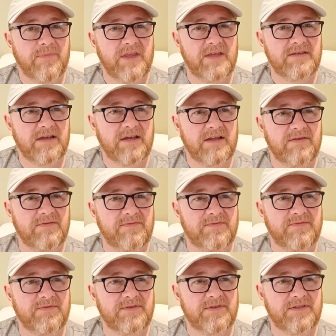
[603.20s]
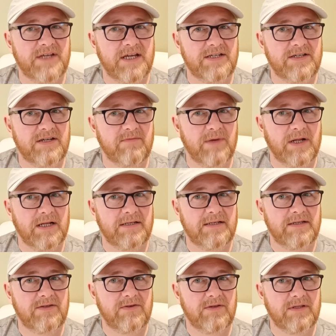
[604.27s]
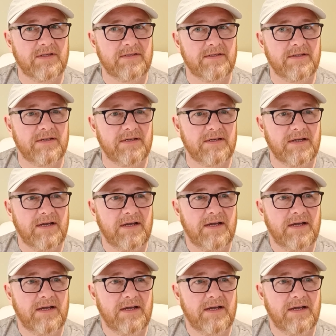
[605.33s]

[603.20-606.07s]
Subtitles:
There's a kind of session ability to it.